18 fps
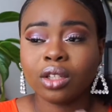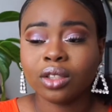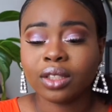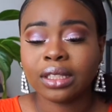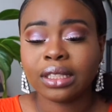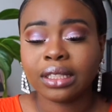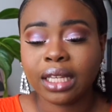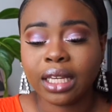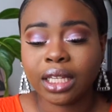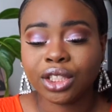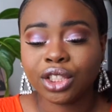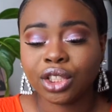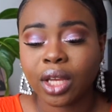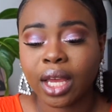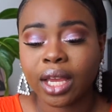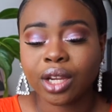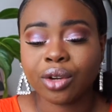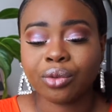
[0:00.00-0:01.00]
those things,
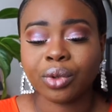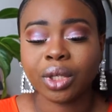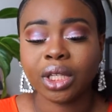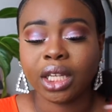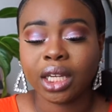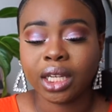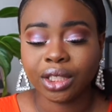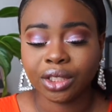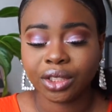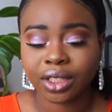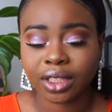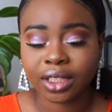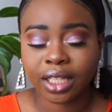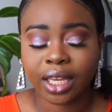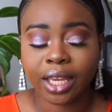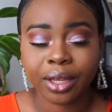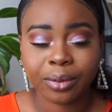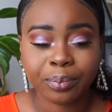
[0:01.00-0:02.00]
so I can really
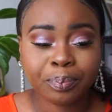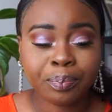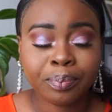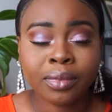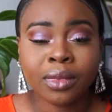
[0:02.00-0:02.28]
understand.